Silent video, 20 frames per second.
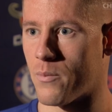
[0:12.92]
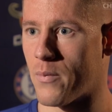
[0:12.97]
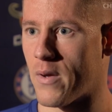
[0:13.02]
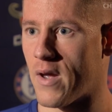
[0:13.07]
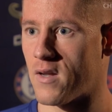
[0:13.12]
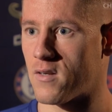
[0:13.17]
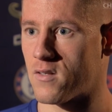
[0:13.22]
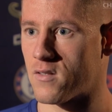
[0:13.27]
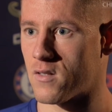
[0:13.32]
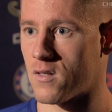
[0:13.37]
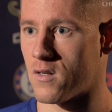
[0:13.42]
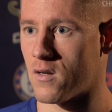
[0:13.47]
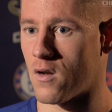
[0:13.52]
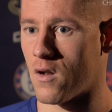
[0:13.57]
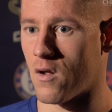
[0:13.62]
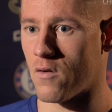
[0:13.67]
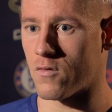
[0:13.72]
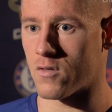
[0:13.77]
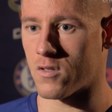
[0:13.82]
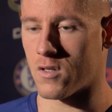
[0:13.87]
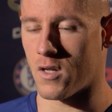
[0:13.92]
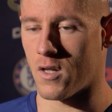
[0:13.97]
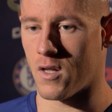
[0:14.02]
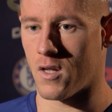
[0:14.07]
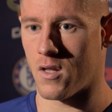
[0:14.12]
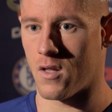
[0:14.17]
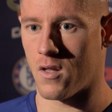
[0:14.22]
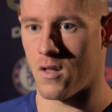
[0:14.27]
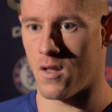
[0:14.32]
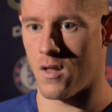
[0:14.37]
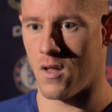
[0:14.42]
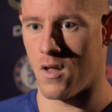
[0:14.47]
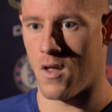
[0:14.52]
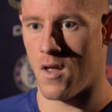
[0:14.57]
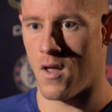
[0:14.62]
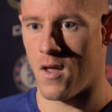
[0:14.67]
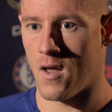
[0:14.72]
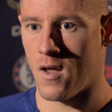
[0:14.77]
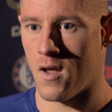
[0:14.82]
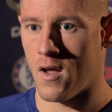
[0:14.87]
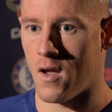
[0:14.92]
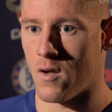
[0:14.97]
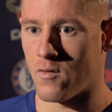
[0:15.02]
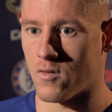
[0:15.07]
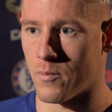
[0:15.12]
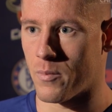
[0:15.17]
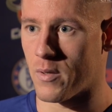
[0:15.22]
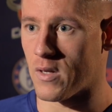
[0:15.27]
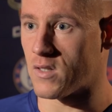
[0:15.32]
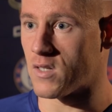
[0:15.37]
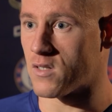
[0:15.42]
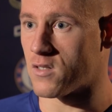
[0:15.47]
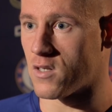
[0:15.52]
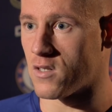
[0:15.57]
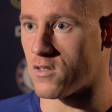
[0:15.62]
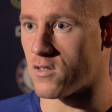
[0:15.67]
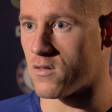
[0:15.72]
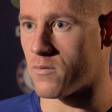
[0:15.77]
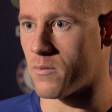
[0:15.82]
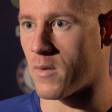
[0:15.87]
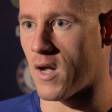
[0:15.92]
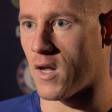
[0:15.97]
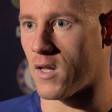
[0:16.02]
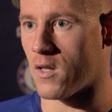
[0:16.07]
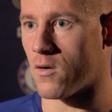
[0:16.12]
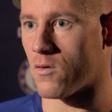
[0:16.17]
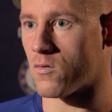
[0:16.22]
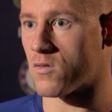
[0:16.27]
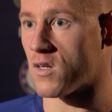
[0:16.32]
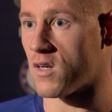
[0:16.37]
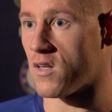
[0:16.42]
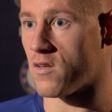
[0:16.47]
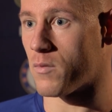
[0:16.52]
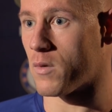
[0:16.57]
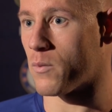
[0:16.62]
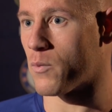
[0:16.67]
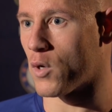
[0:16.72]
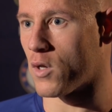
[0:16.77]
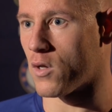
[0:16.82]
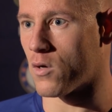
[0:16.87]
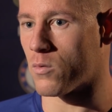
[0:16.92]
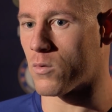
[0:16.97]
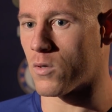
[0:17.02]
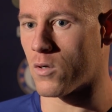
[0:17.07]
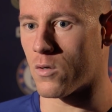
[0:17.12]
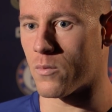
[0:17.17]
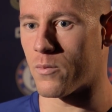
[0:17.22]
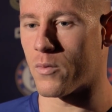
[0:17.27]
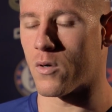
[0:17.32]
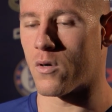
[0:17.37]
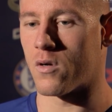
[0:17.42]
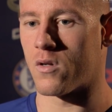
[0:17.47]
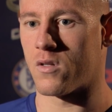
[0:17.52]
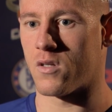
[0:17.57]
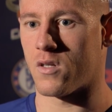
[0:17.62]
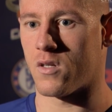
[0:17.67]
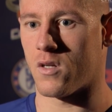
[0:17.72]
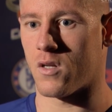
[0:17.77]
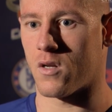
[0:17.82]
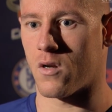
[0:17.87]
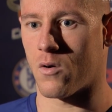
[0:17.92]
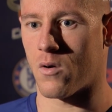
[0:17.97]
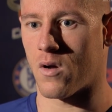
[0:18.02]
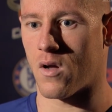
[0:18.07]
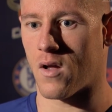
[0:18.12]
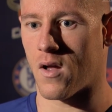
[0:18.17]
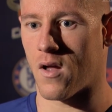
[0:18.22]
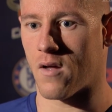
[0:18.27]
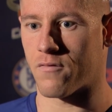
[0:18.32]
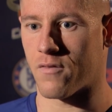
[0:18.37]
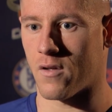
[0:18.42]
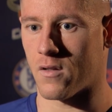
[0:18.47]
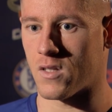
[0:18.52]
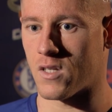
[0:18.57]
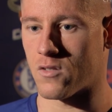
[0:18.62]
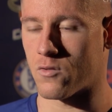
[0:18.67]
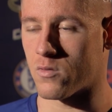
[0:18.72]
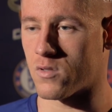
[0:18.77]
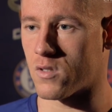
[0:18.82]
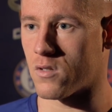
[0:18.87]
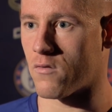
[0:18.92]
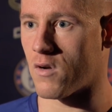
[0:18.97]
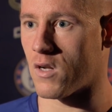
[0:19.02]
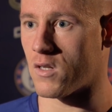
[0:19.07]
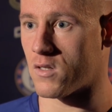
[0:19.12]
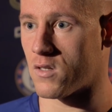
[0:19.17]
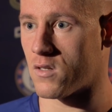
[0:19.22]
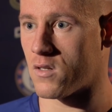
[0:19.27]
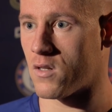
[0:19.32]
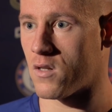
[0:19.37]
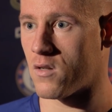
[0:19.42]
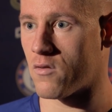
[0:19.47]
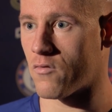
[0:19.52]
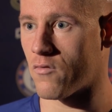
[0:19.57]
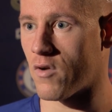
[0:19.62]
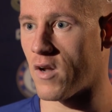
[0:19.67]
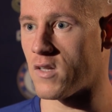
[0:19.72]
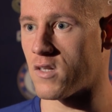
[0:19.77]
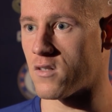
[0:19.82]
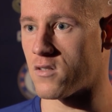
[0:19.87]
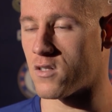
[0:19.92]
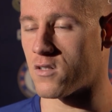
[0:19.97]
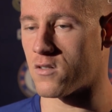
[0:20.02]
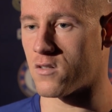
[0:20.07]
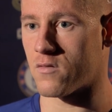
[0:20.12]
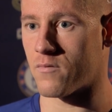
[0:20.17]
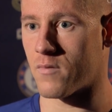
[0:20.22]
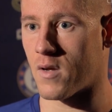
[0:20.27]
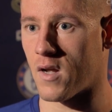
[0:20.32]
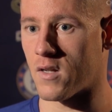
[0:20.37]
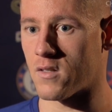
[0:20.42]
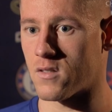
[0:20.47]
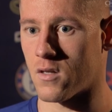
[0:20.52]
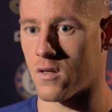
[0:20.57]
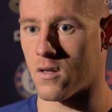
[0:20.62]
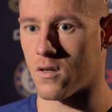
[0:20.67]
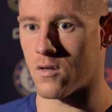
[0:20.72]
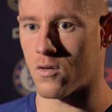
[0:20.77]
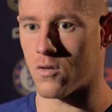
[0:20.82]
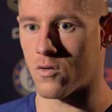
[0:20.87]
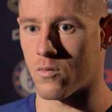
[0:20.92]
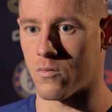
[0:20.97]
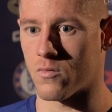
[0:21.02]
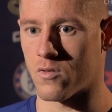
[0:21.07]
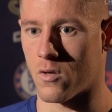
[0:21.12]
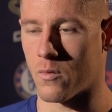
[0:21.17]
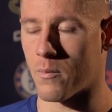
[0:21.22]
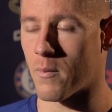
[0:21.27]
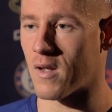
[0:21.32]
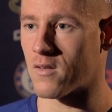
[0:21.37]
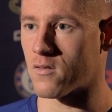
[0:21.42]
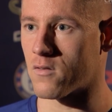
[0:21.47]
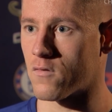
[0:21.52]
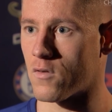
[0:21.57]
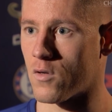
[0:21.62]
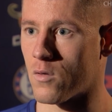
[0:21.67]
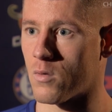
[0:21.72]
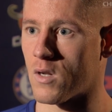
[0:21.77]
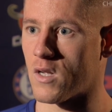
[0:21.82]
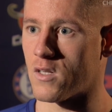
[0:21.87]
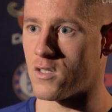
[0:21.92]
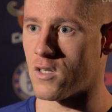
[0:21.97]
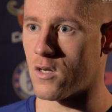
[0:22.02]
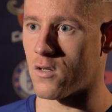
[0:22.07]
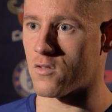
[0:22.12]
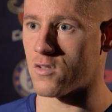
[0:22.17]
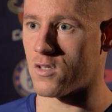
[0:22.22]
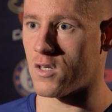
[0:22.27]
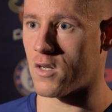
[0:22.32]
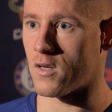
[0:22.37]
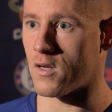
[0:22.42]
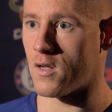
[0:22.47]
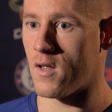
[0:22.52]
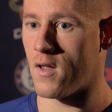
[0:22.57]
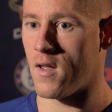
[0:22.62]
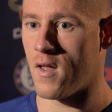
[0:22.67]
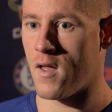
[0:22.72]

the best, and obviously it was a big decision of mine, you know, to leave my boyhood club, but you know, I felt this was the right decision of mine to come to a massive club like Chelsea and